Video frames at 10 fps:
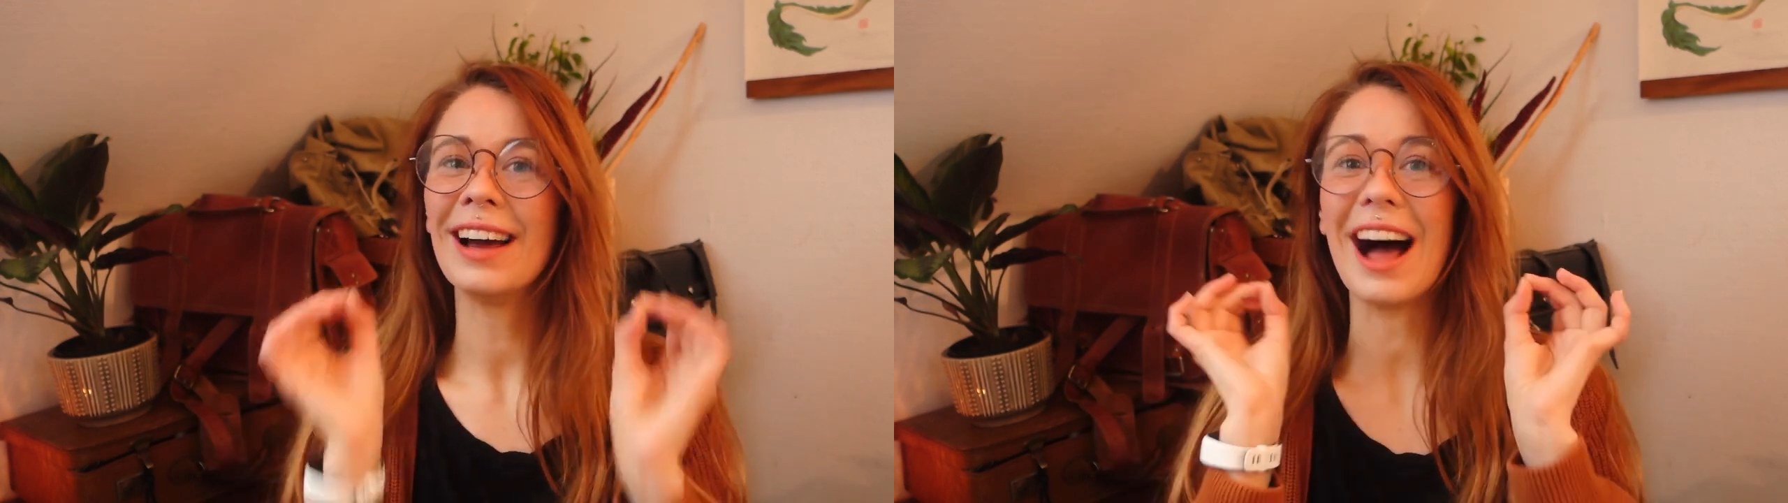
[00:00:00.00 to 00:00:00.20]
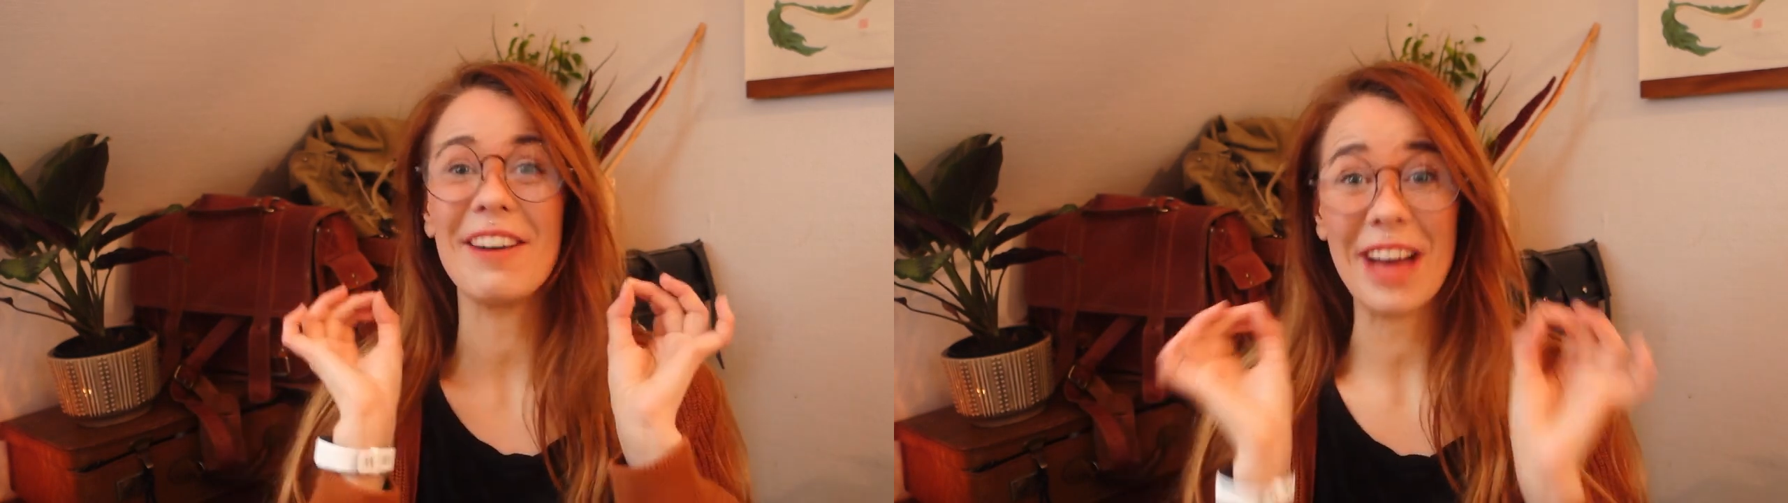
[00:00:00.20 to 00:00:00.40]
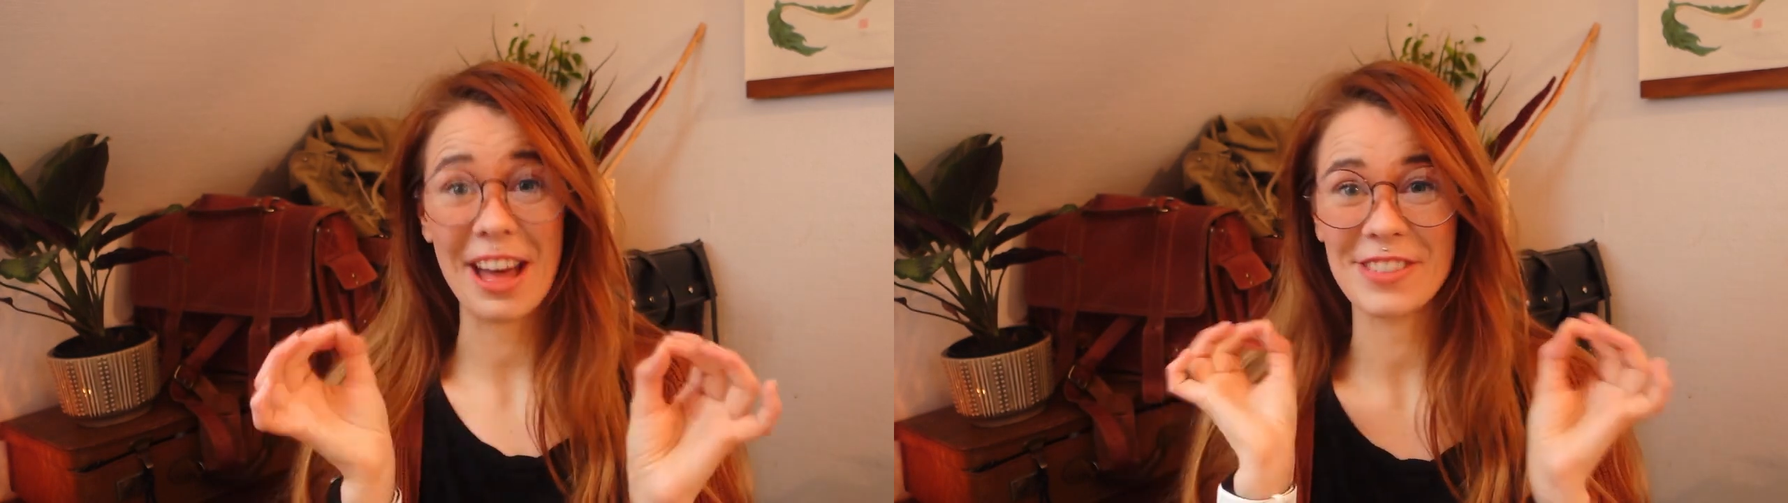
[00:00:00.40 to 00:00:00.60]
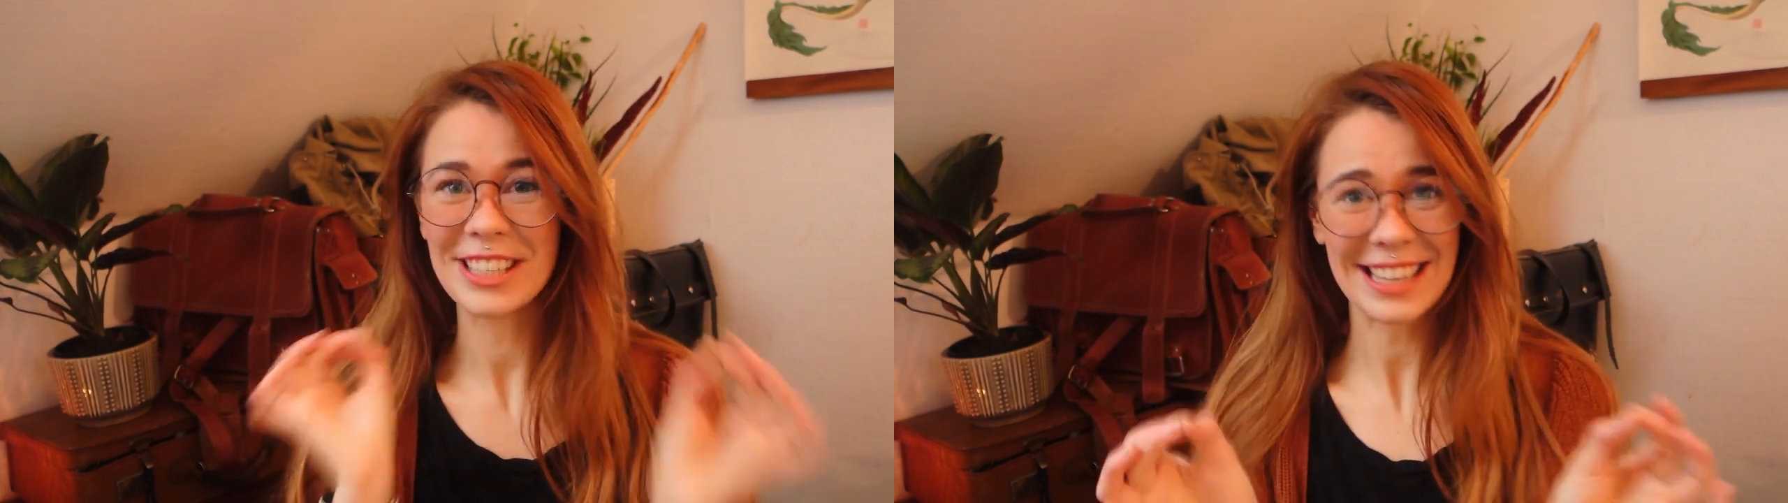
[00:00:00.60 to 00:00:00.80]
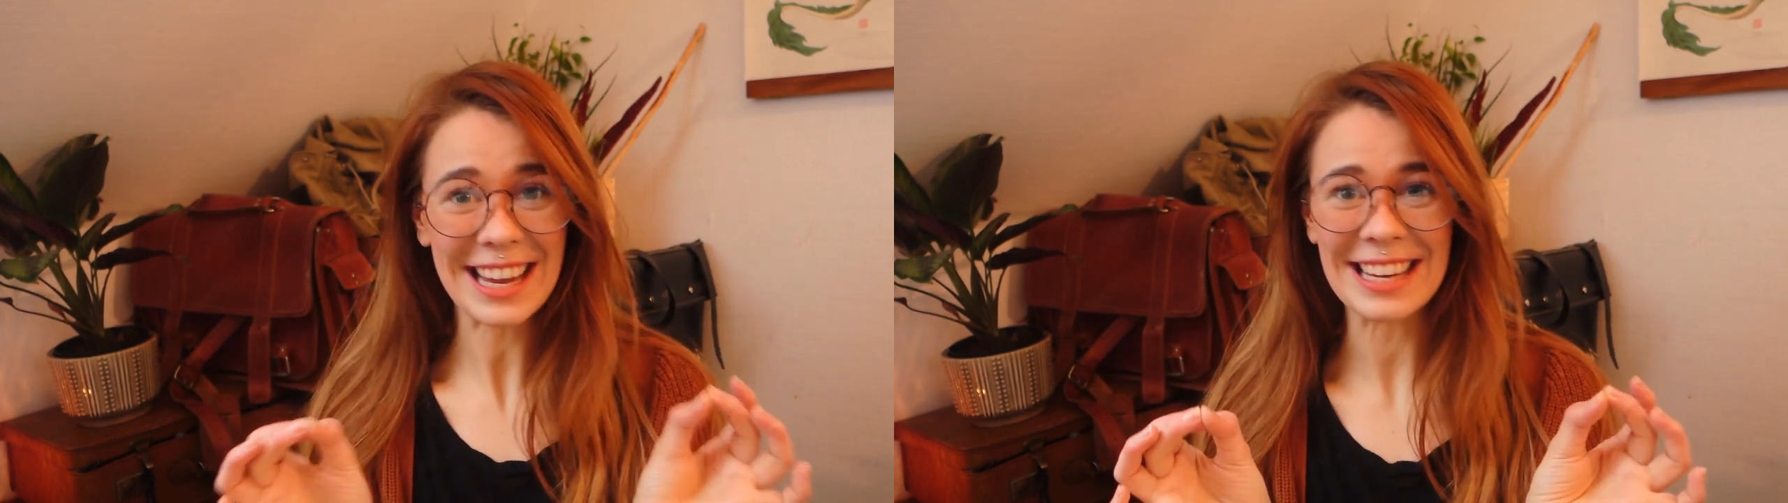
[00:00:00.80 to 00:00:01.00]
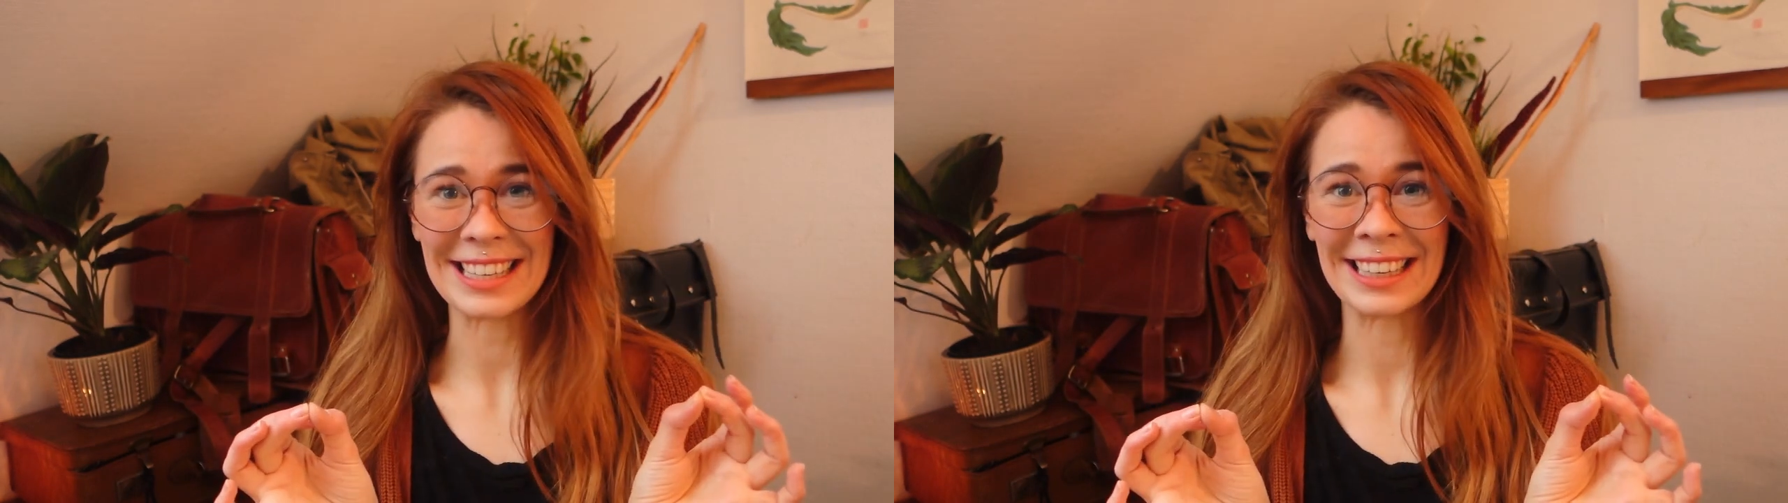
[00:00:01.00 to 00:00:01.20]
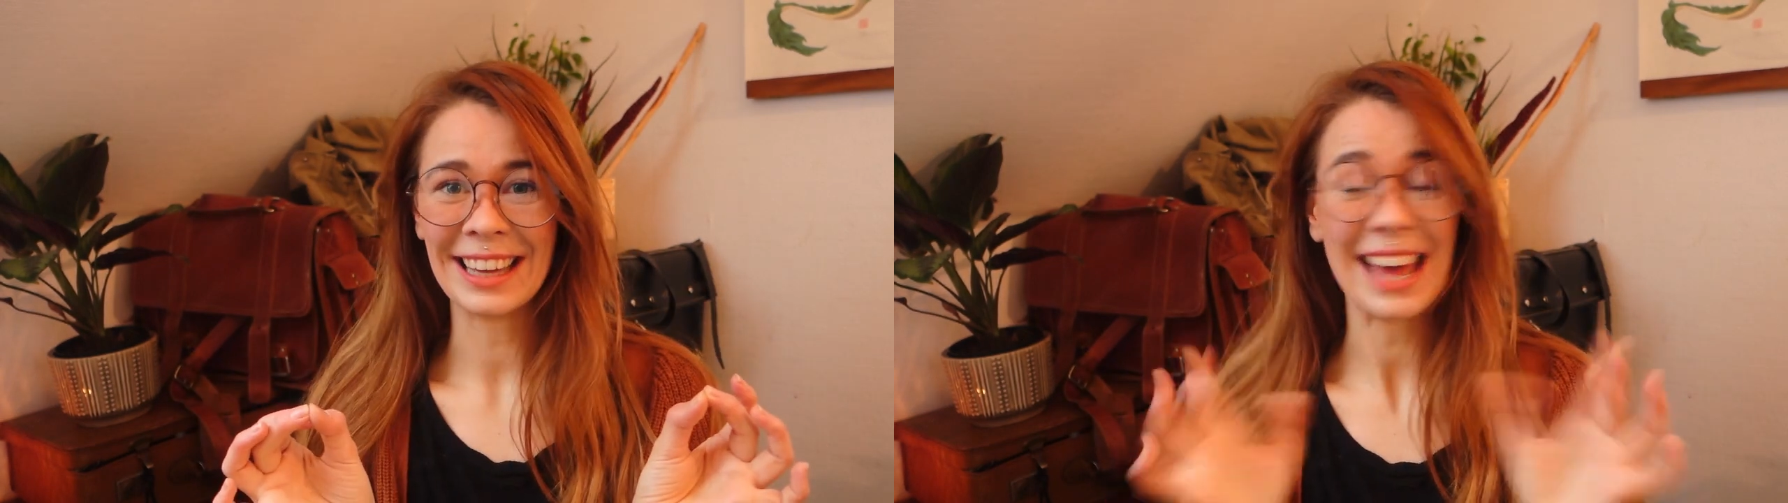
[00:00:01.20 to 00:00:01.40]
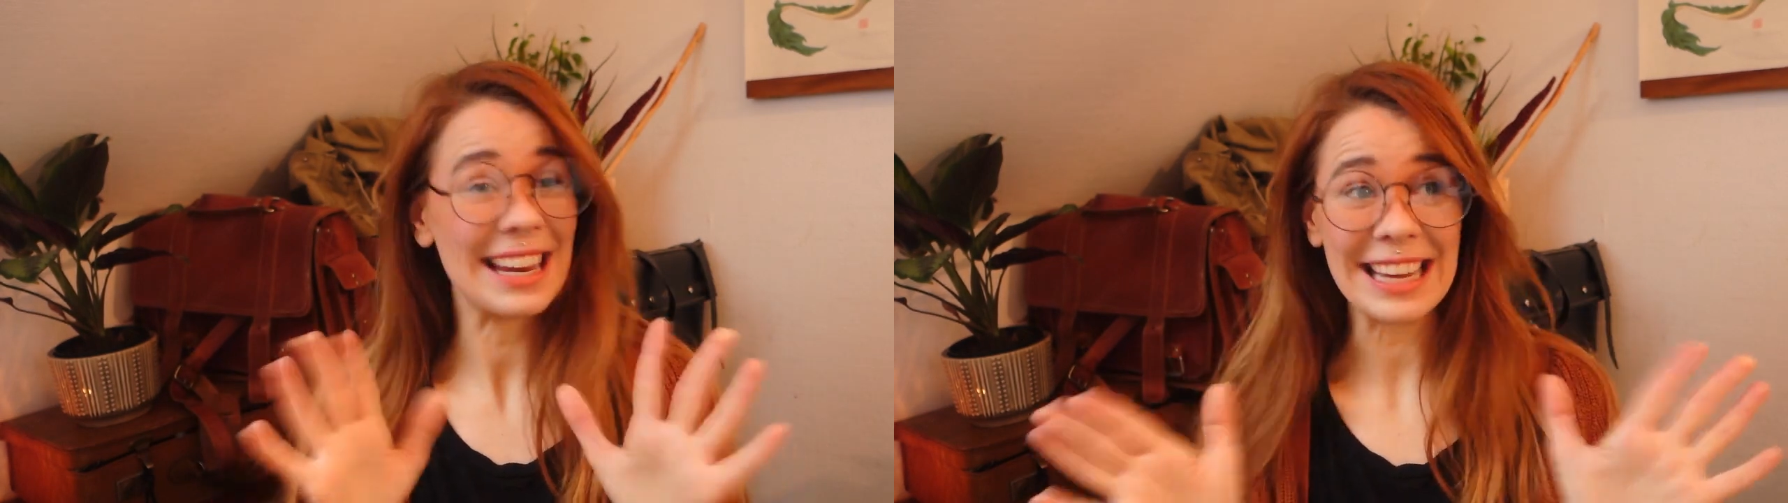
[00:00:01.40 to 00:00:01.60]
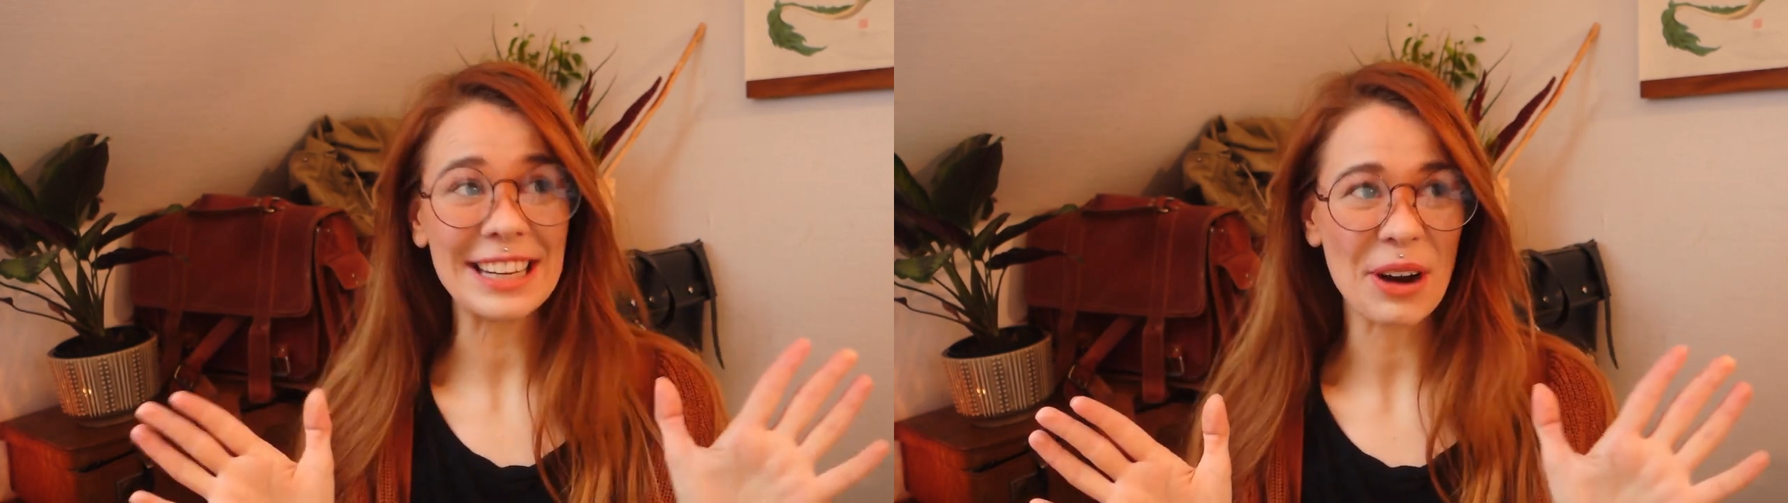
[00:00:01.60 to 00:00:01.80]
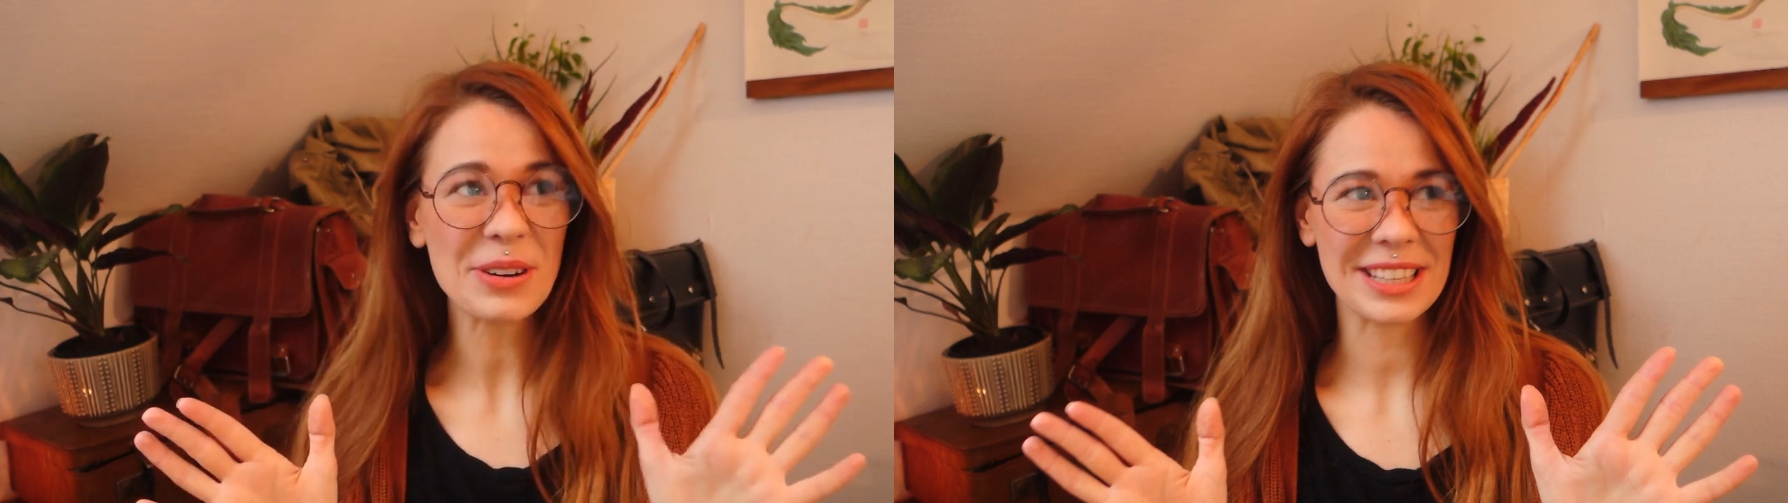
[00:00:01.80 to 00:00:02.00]
I've ever seen and he
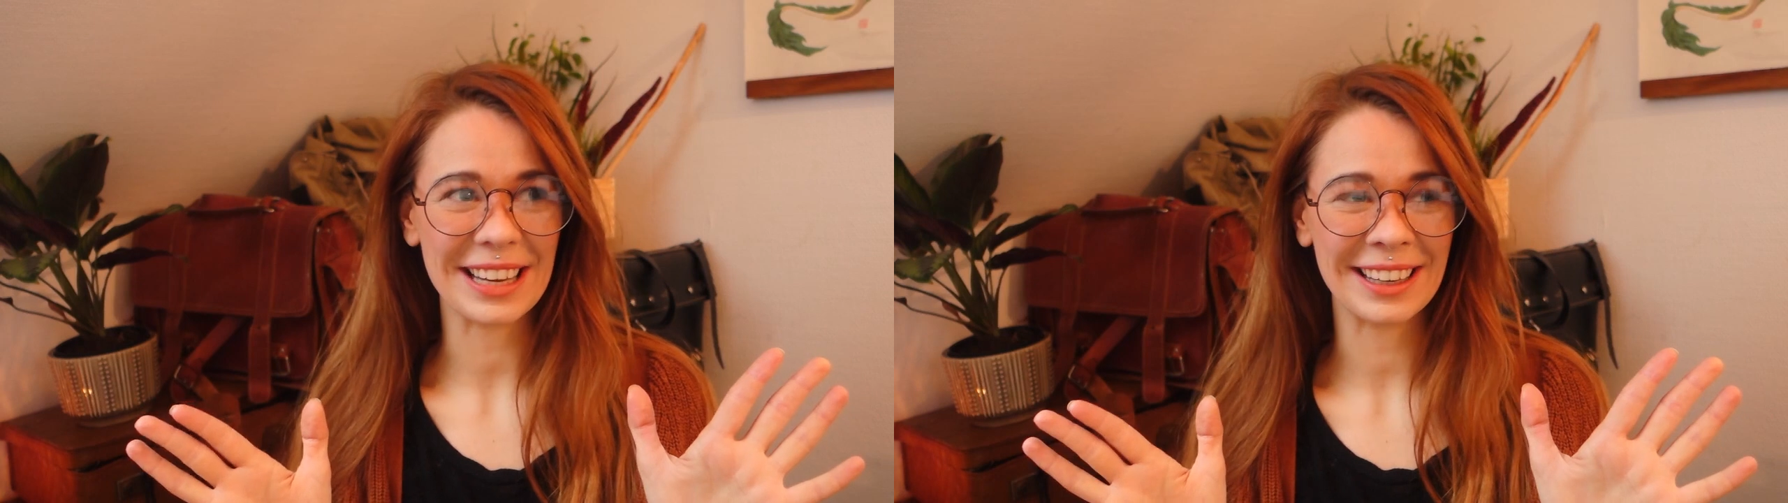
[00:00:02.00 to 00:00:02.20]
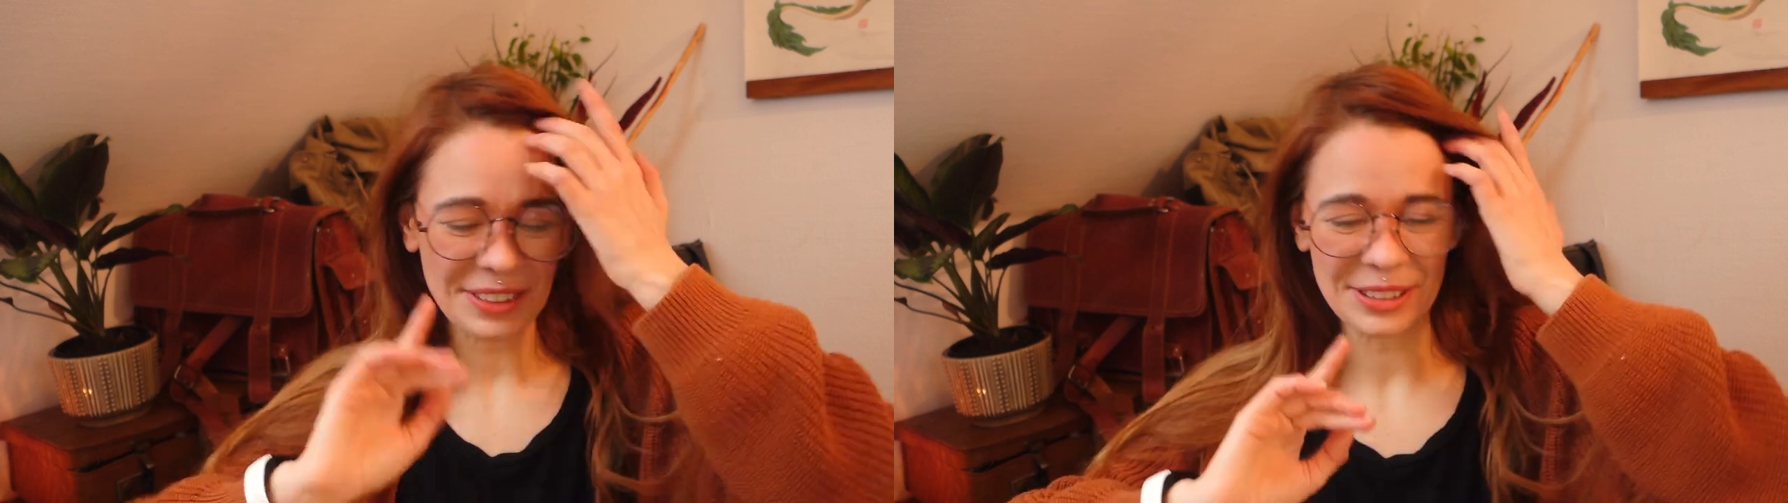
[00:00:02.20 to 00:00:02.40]
knows it.